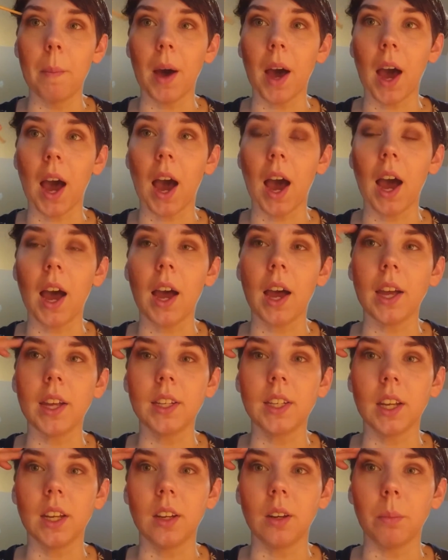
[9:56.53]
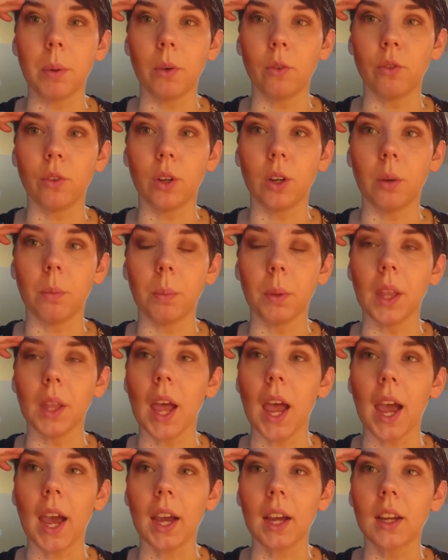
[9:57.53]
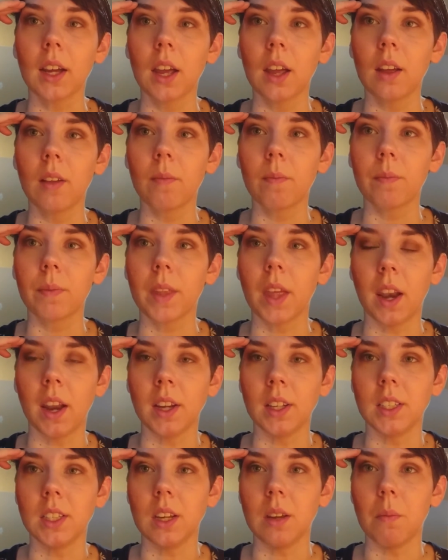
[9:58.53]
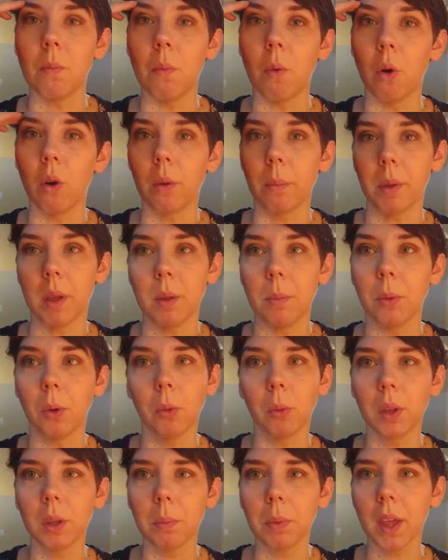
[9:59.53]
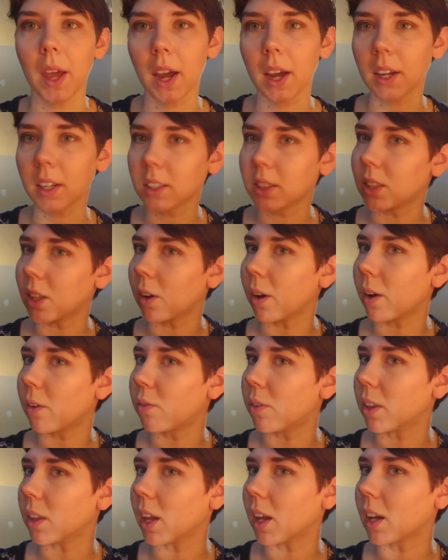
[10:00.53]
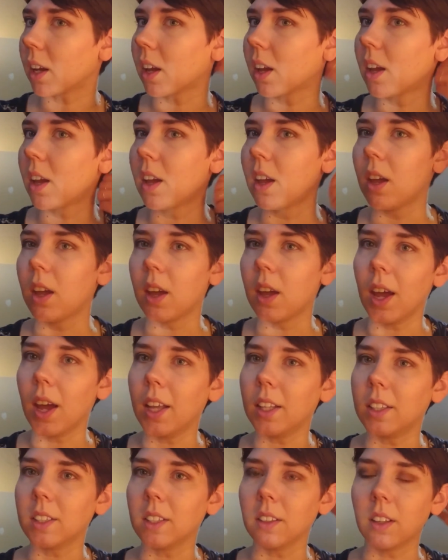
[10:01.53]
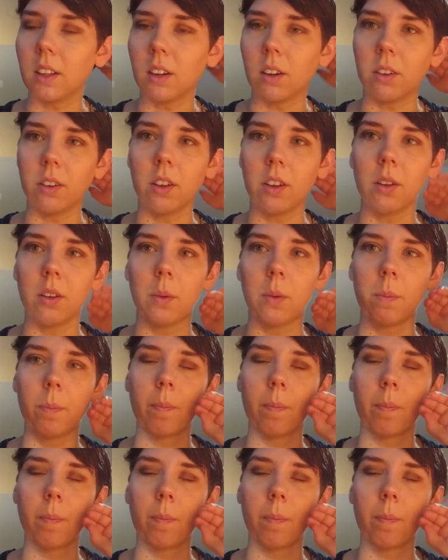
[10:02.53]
but I tend to prefer black, and I see more people with black, so I feel like it's a little